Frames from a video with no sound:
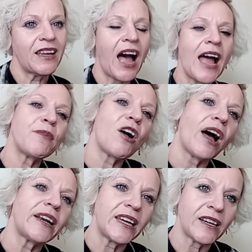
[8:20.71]
I'm
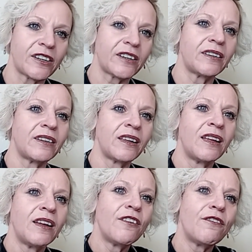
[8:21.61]
God here
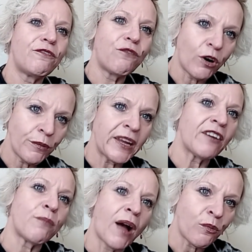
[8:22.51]
for me
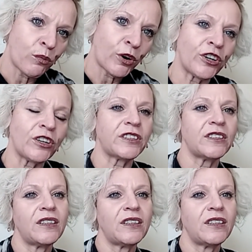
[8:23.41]
of my world,